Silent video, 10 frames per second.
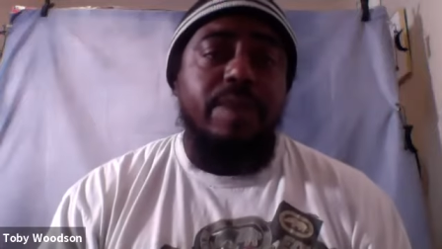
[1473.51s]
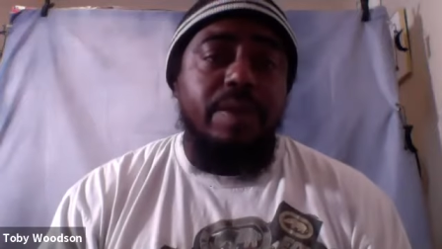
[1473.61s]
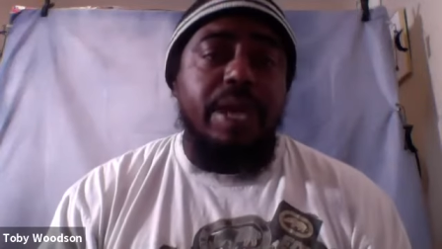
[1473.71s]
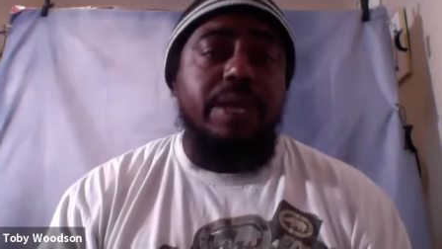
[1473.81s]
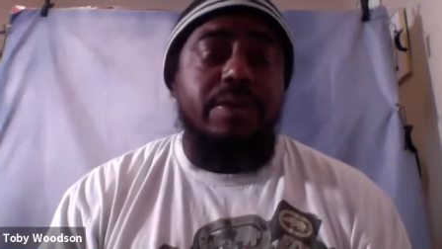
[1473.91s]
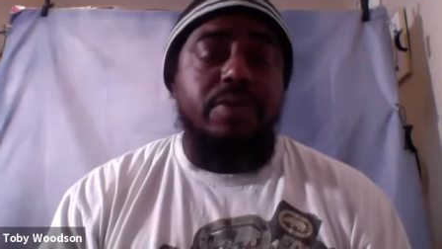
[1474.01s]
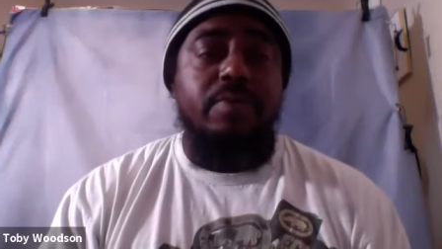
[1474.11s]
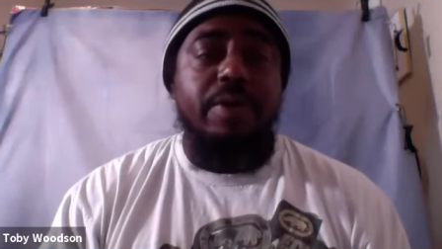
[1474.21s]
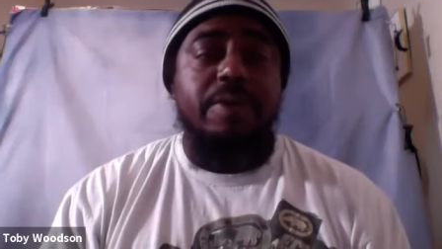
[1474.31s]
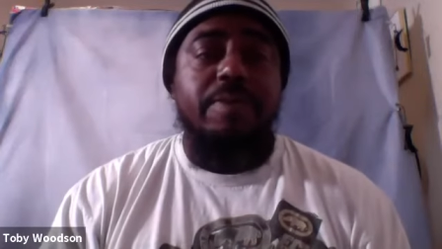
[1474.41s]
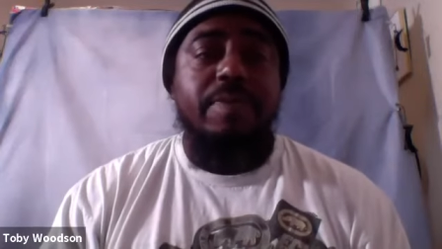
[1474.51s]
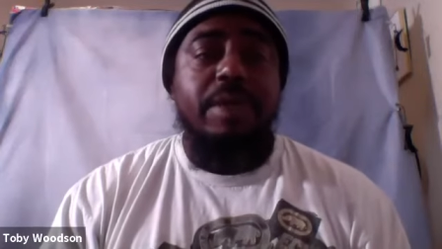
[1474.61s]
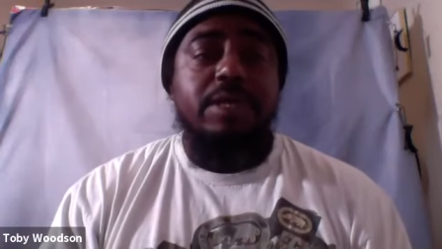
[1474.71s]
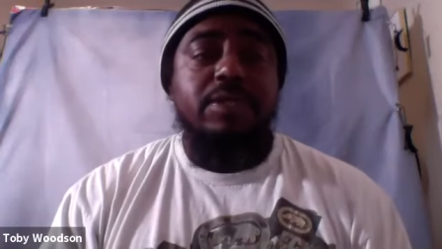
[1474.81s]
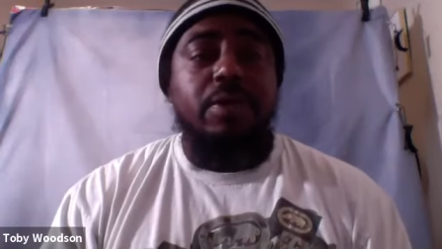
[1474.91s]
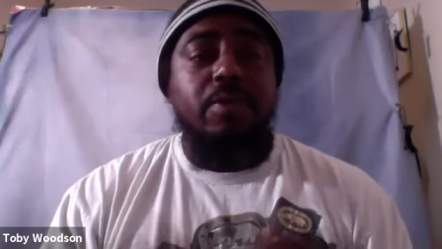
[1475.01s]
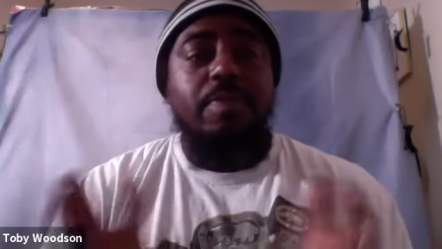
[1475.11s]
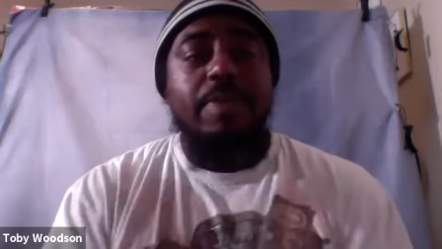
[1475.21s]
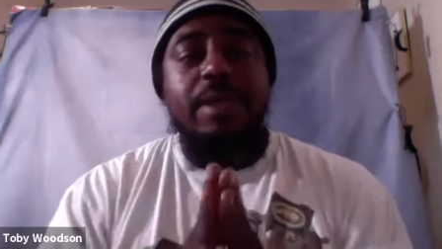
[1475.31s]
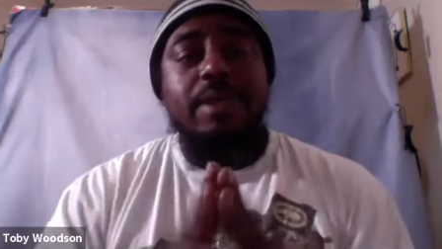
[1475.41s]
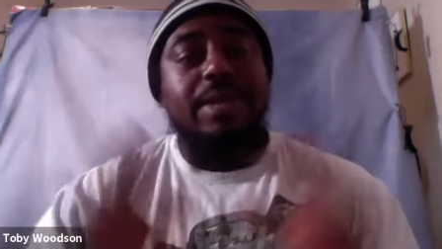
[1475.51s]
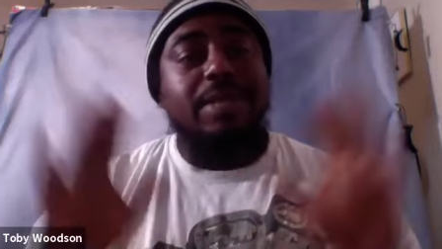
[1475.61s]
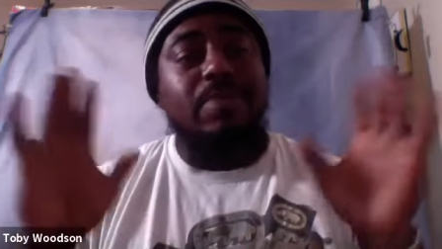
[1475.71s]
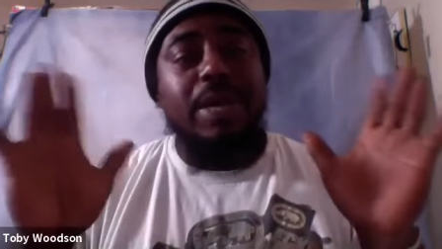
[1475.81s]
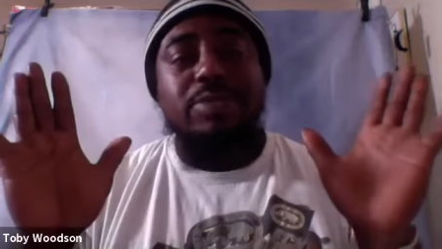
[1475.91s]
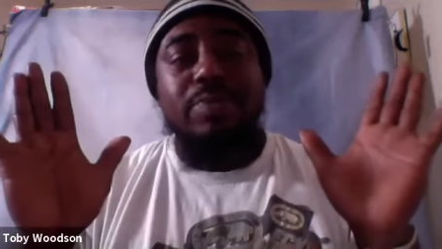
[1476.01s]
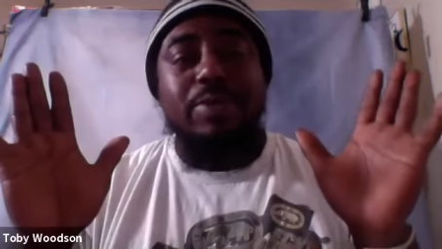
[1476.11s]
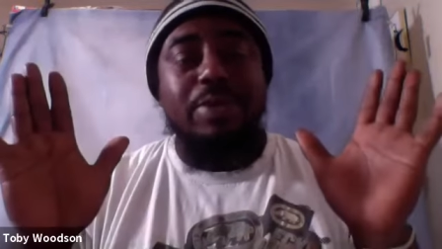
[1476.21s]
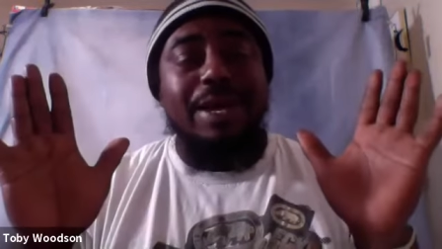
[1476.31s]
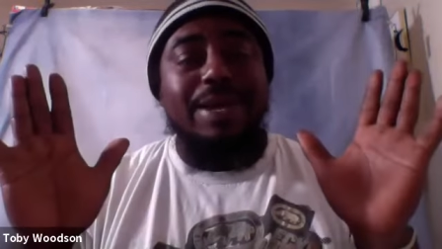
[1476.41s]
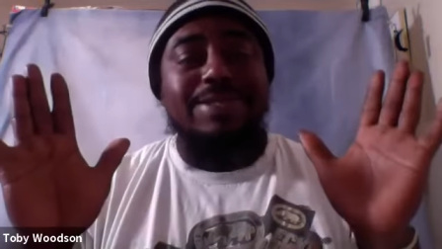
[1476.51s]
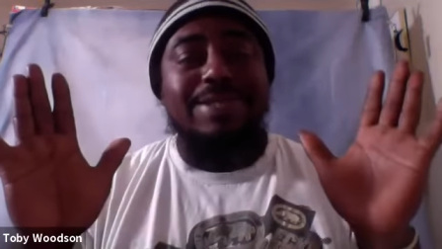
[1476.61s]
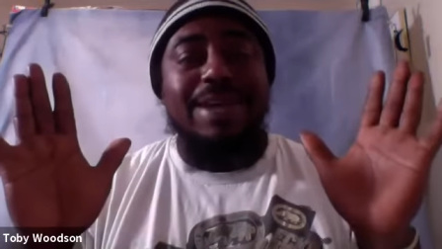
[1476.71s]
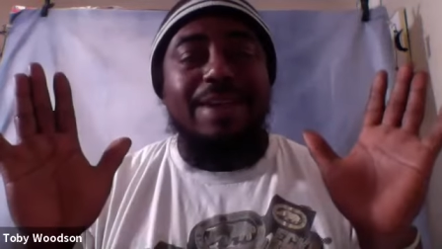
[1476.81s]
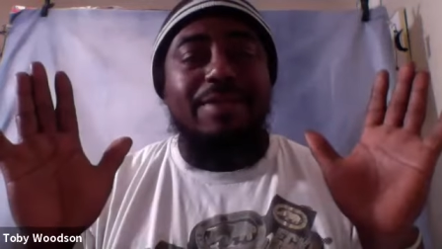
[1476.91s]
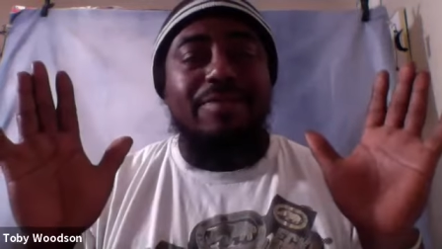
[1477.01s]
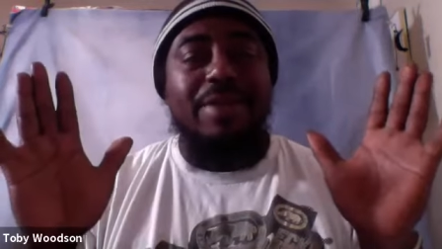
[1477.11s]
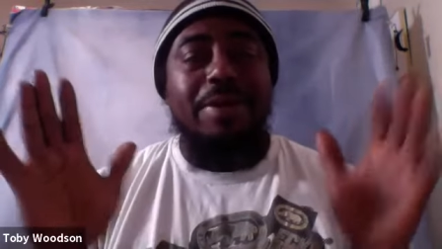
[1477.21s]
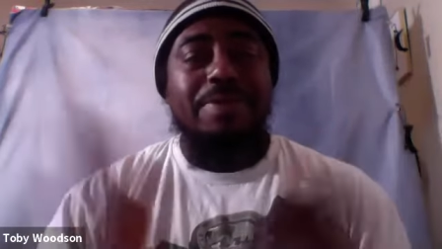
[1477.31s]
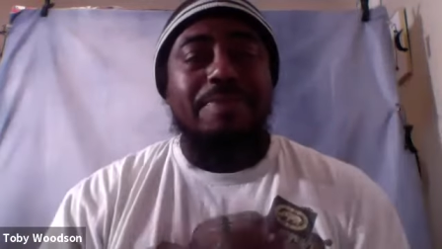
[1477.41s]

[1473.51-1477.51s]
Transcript: You got to do the work. So that's my spiel, guys. I love y'all.